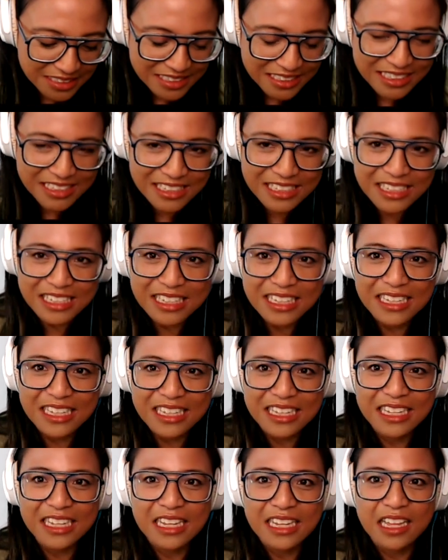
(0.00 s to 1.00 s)

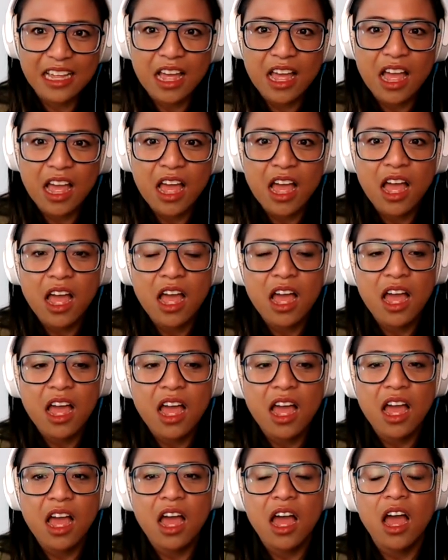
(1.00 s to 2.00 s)

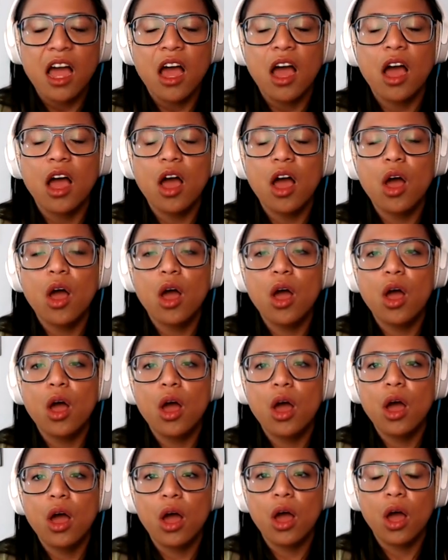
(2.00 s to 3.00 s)

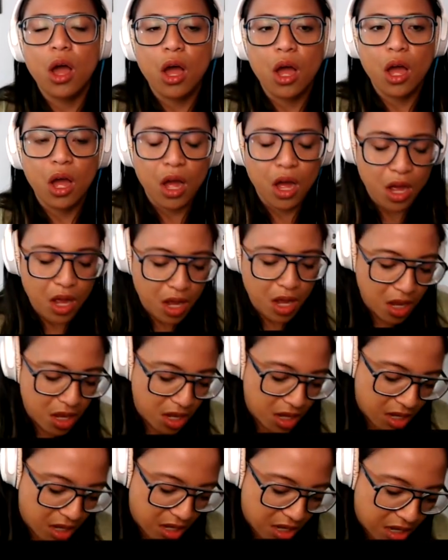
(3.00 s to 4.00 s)

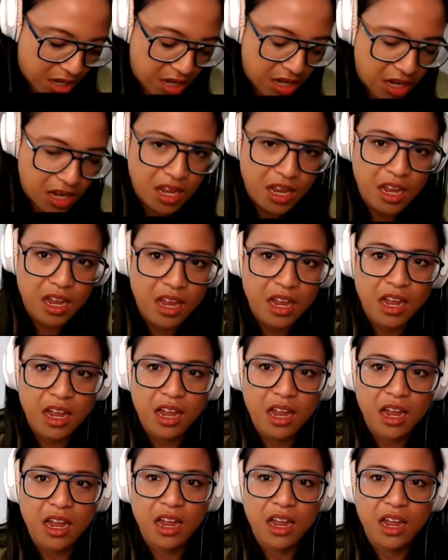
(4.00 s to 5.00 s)

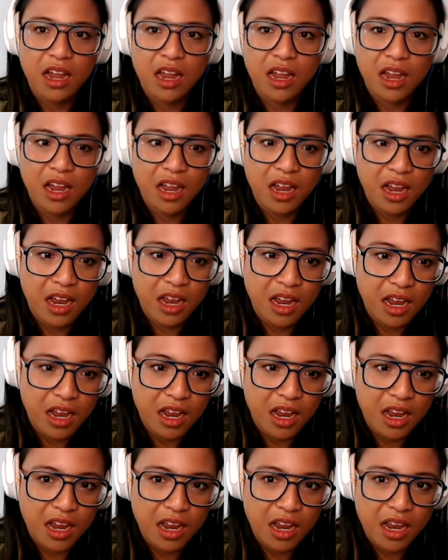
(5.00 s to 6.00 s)

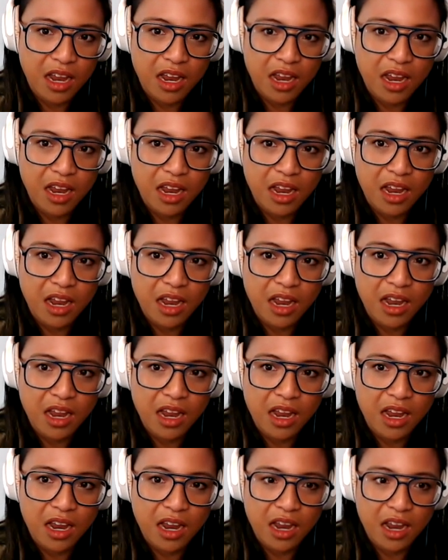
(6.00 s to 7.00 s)

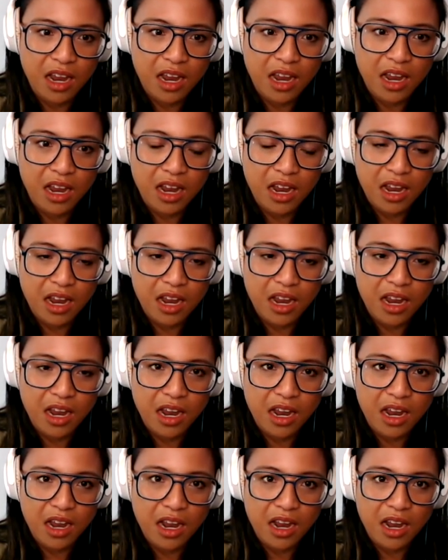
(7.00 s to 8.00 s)
(not speaking)